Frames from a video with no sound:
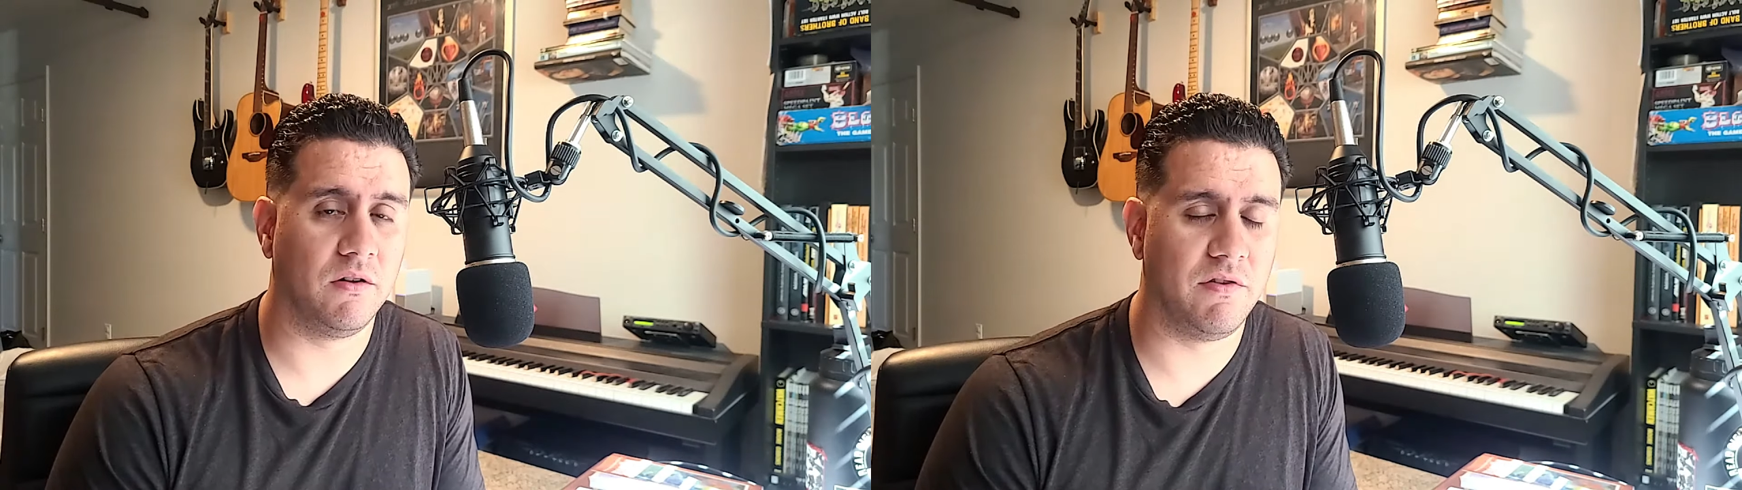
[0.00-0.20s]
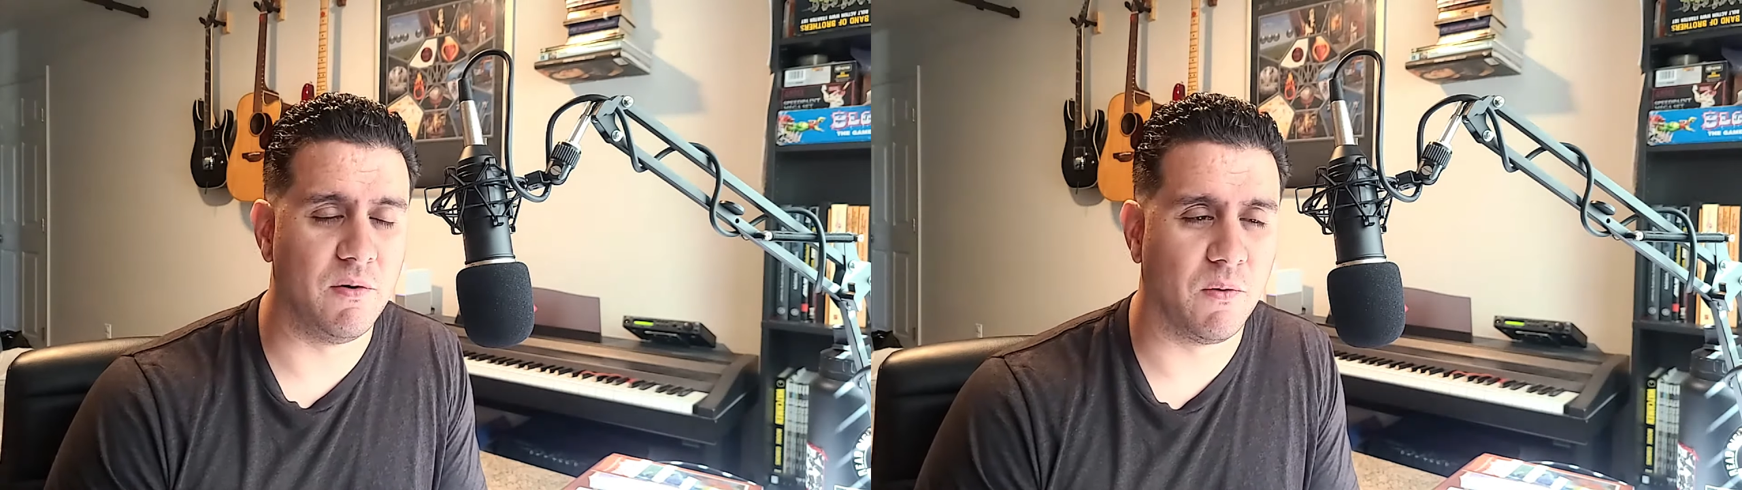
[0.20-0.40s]

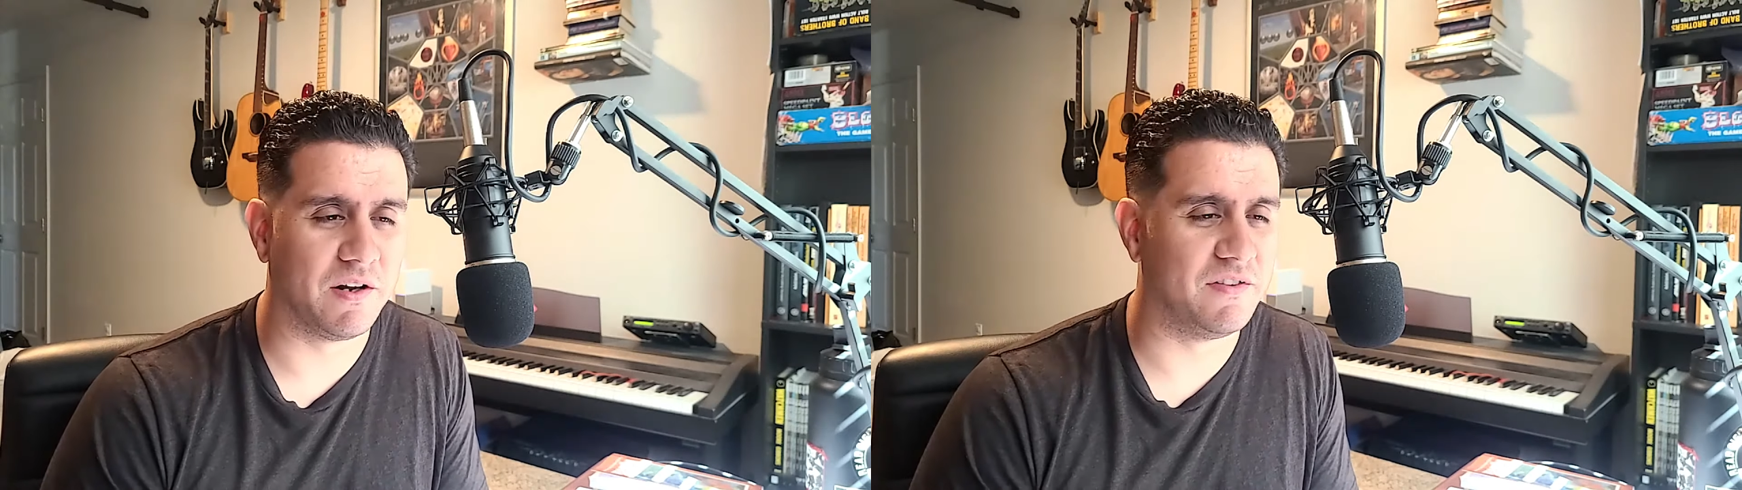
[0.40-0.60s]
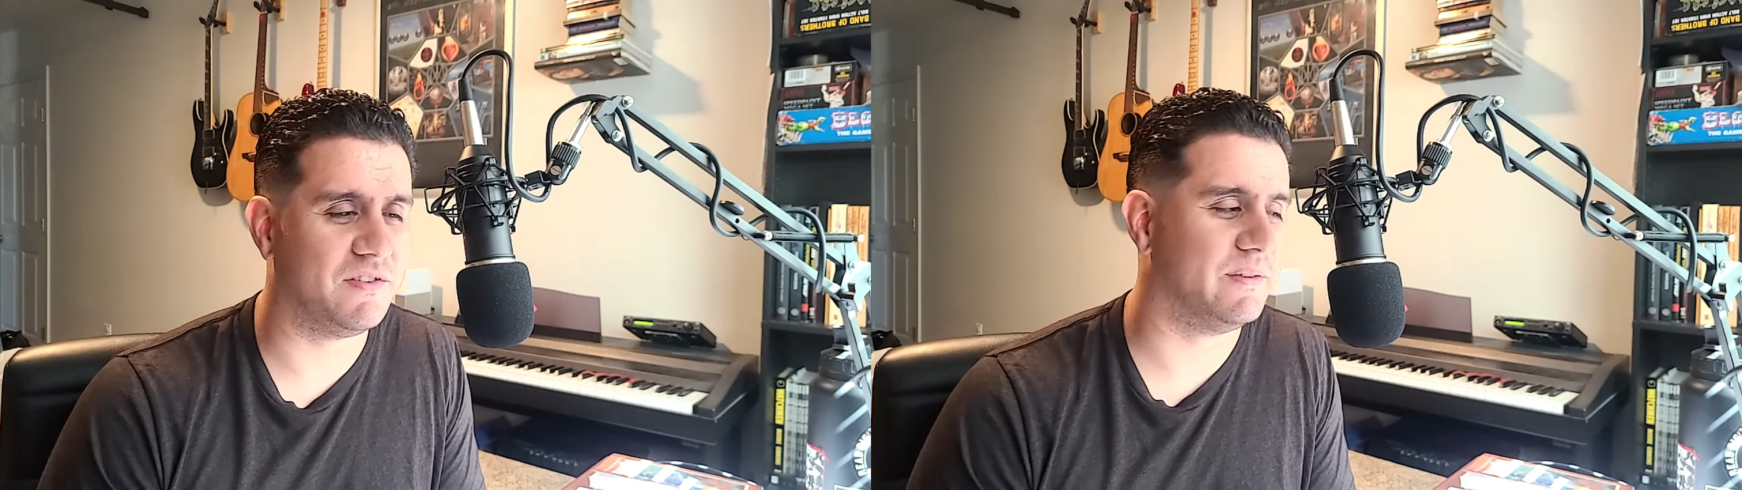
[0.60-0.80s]
if you
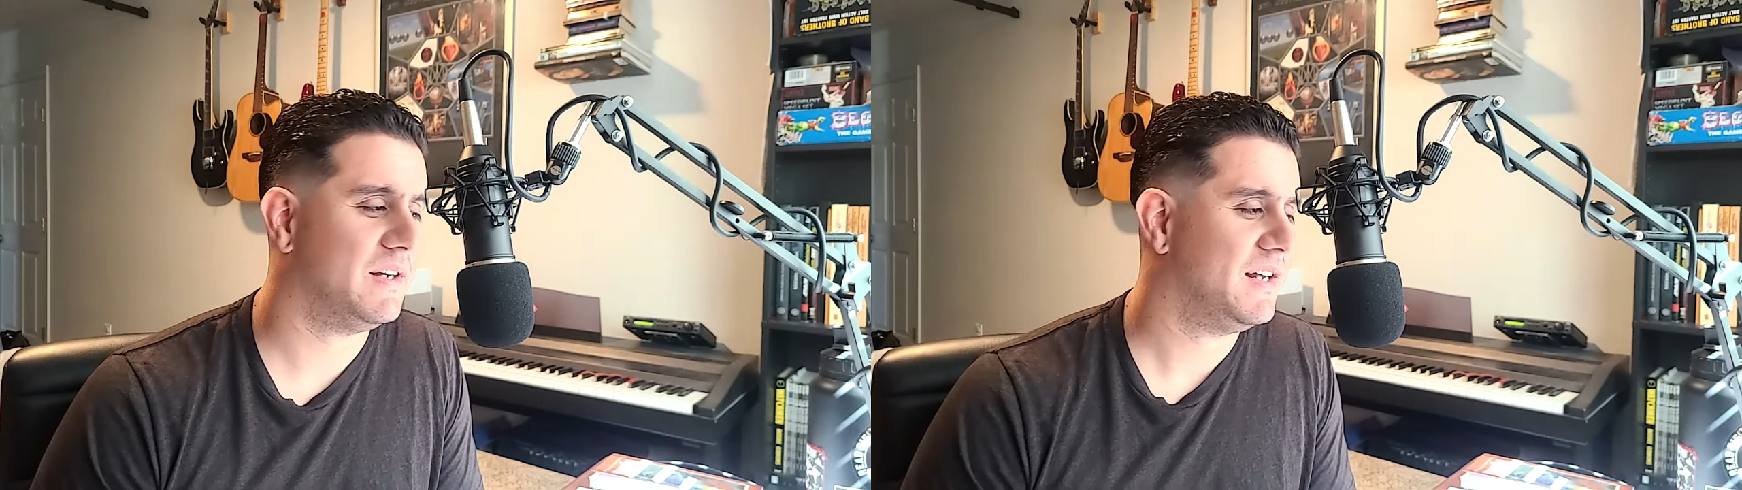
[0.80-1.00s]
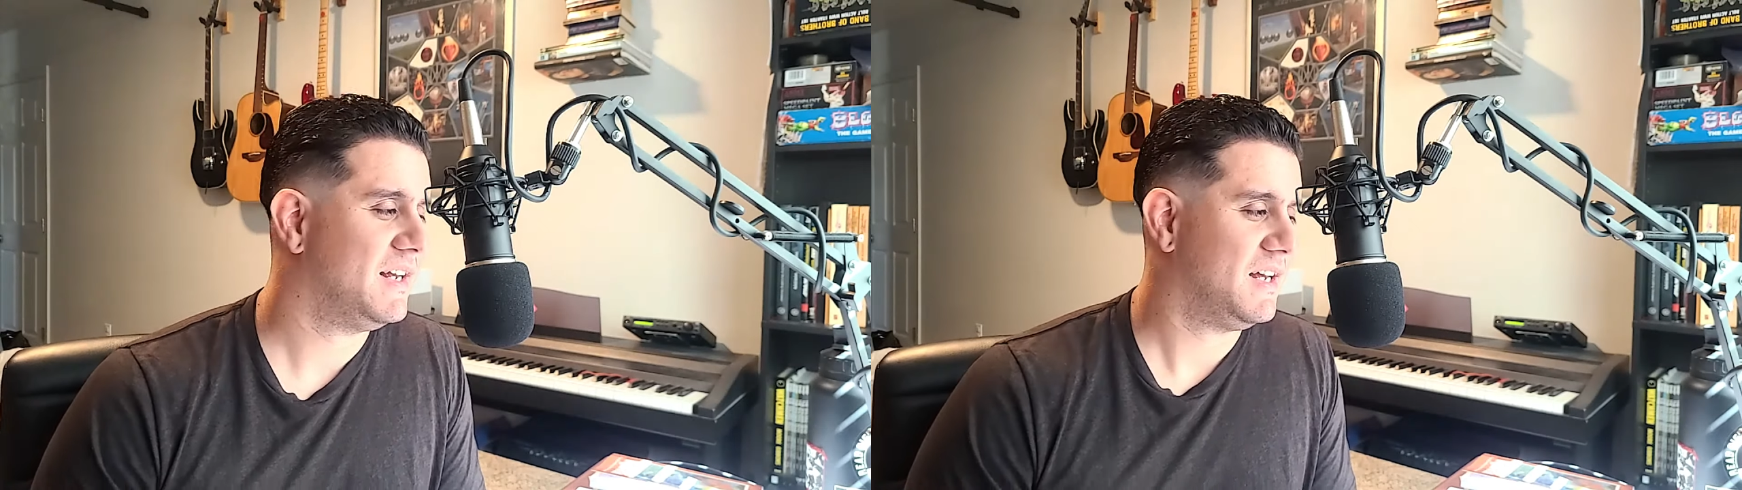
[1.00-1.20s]
wanted to
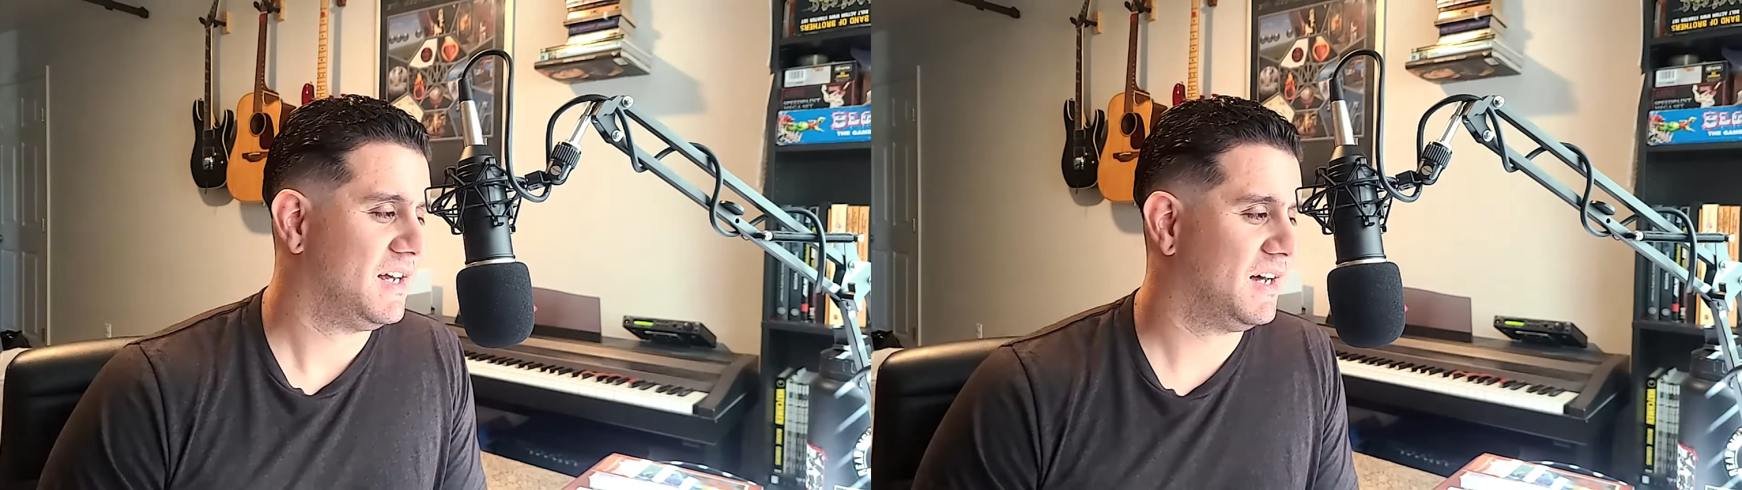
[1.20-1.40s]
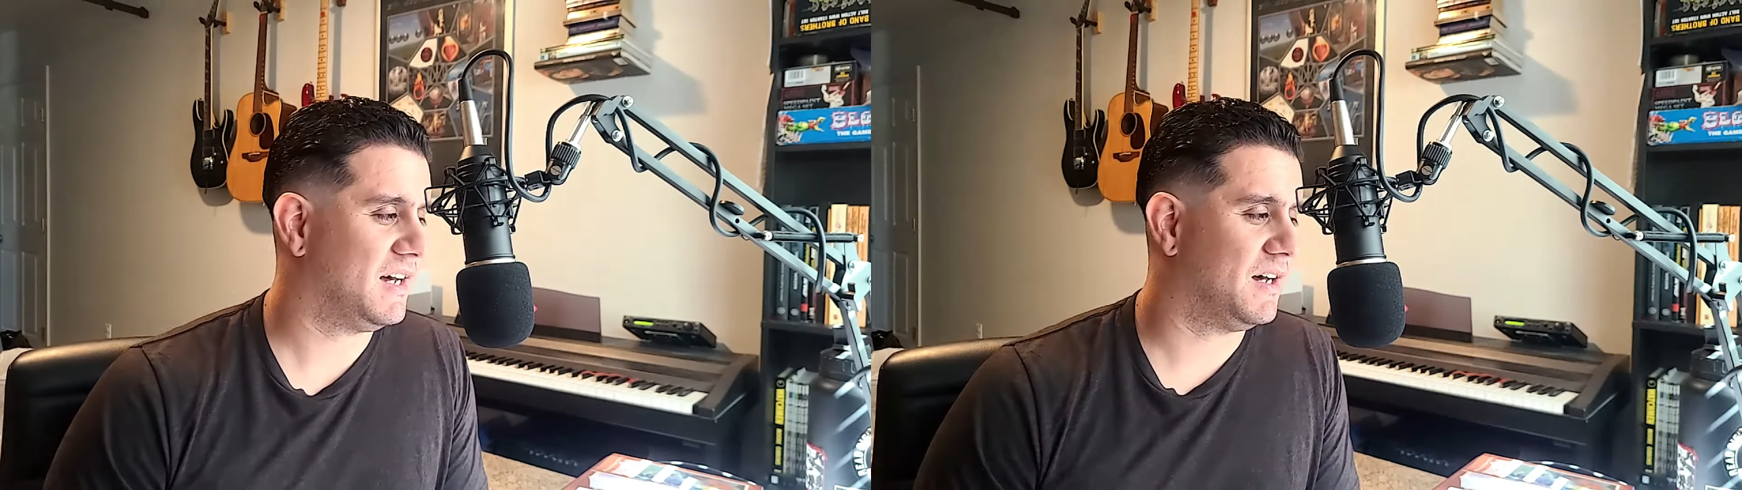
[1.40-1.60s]

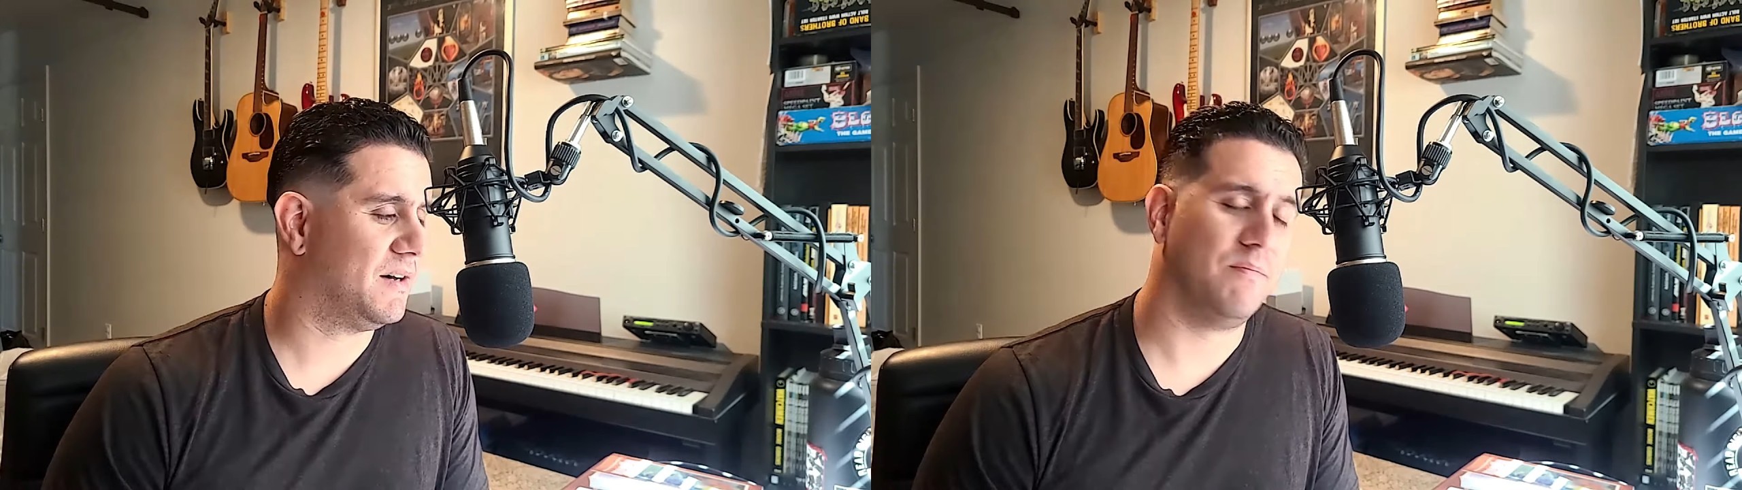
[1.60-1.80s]
uh,